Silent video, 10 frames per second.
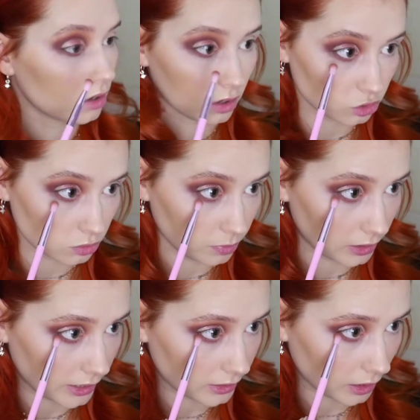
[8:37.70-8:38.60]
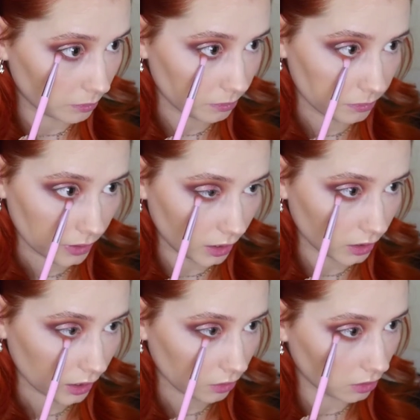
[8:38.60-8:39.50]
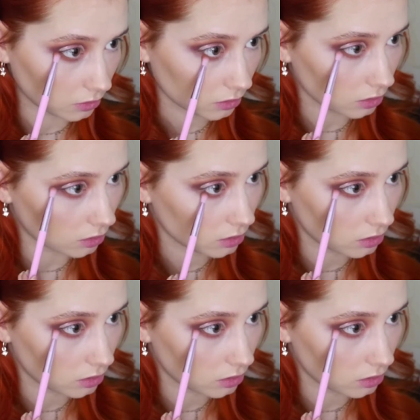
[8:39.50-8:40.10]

and just blend that back out under.